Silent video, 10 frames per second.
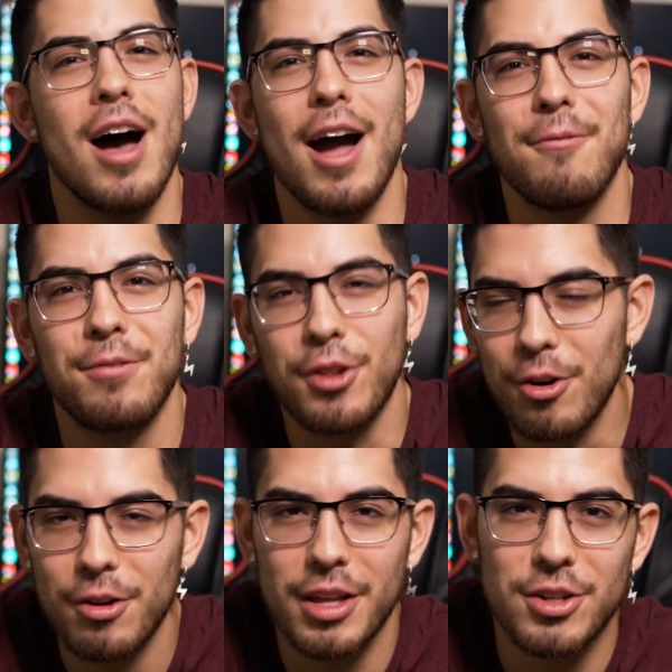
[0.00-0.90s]
I've
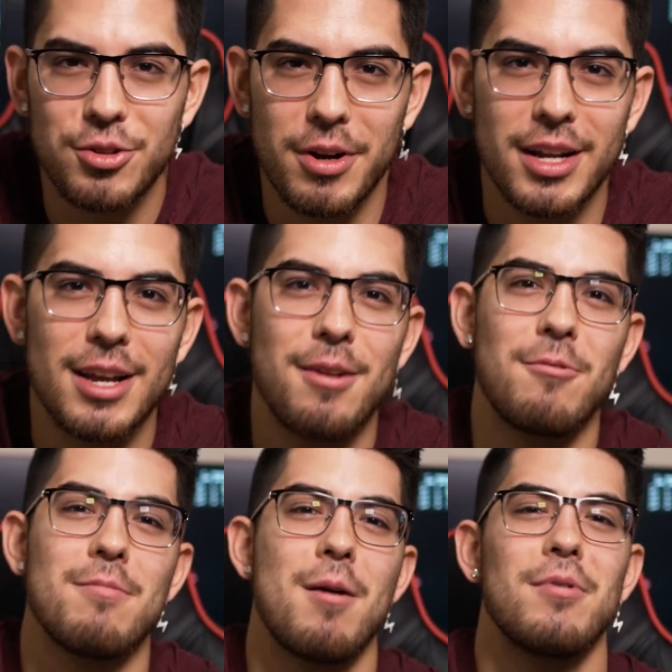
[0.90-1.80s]
thoroughly enjoyed it.
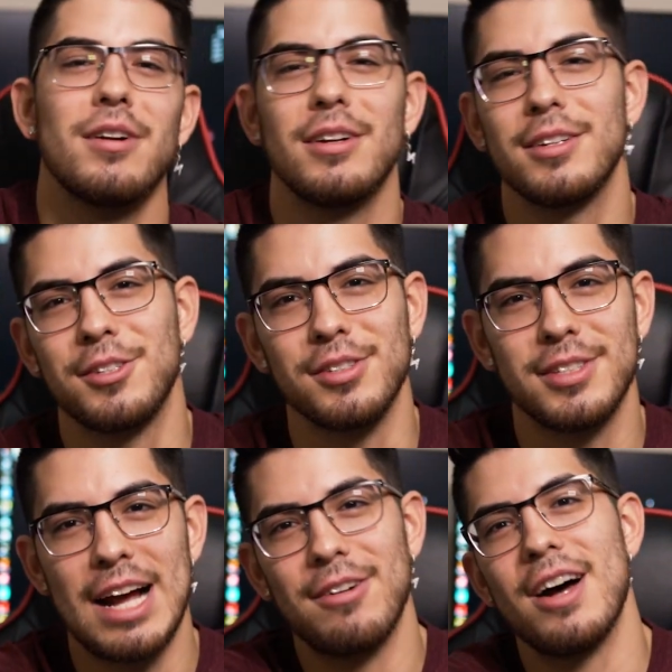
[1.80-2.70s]
Remember to
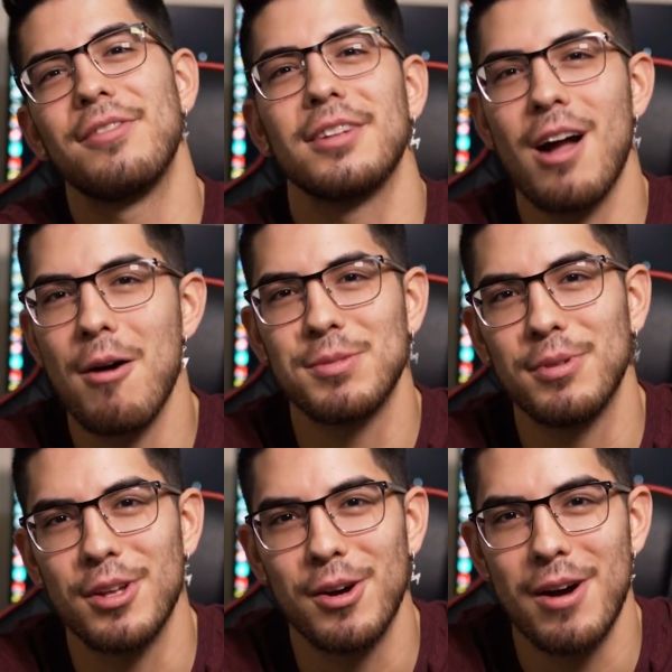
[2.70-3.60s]
sound off in the comments
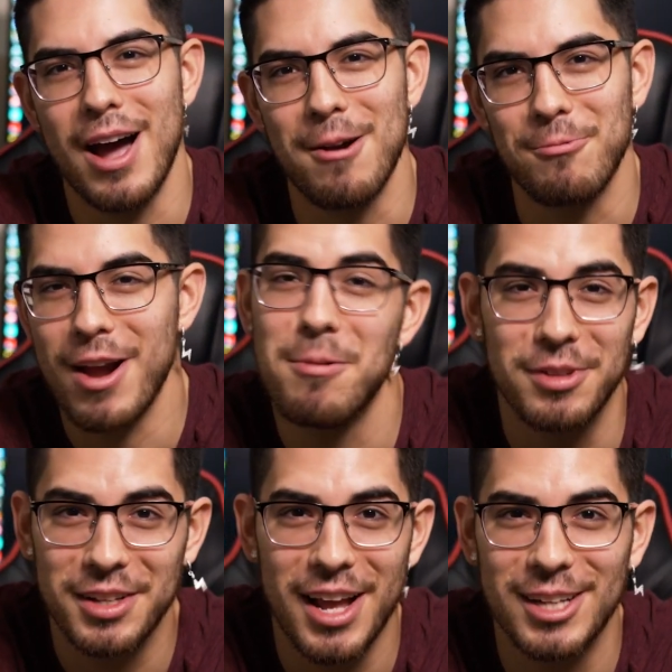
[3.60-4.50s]
below. I'm
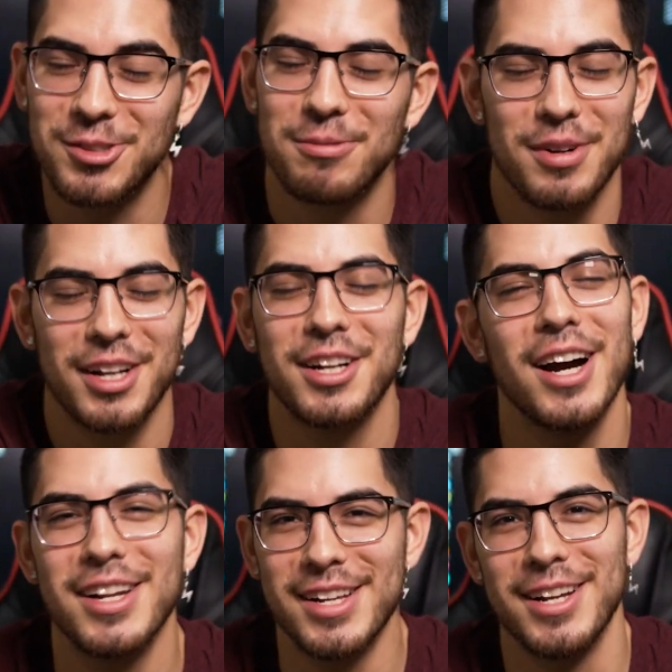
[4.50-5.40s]
rambling now, so I'm gonna
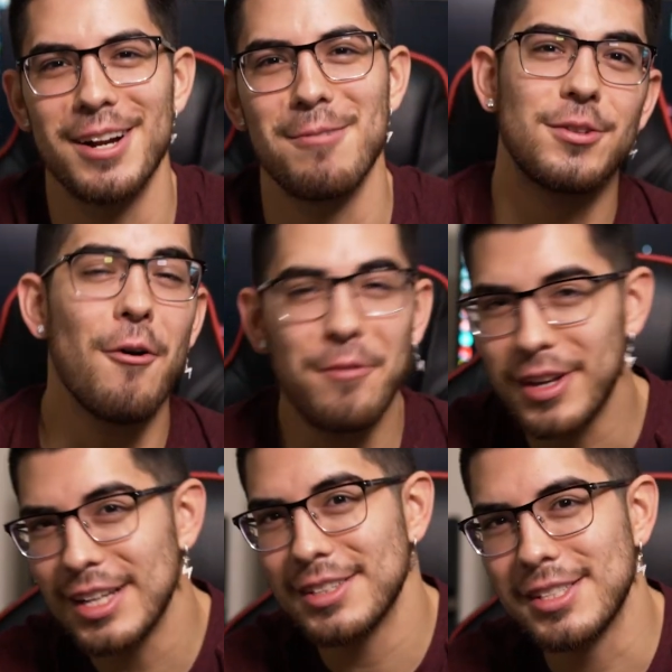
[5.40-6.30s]
cut it here. Don't
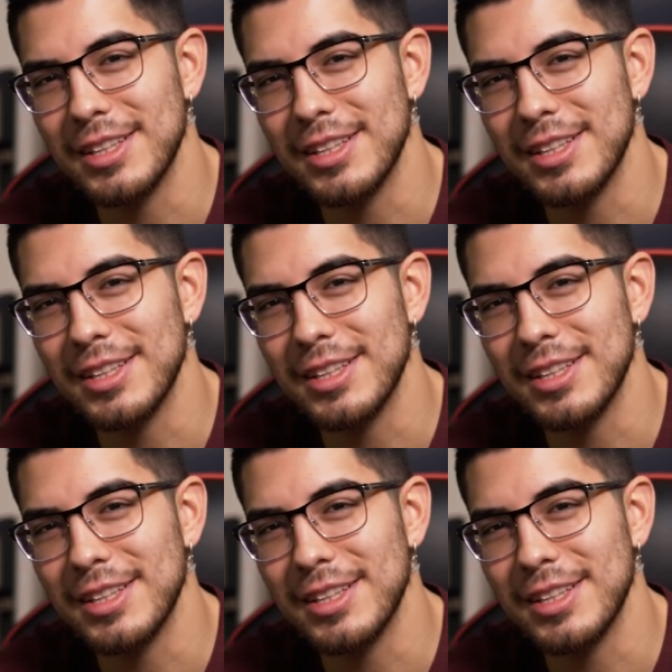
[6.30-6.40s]
forget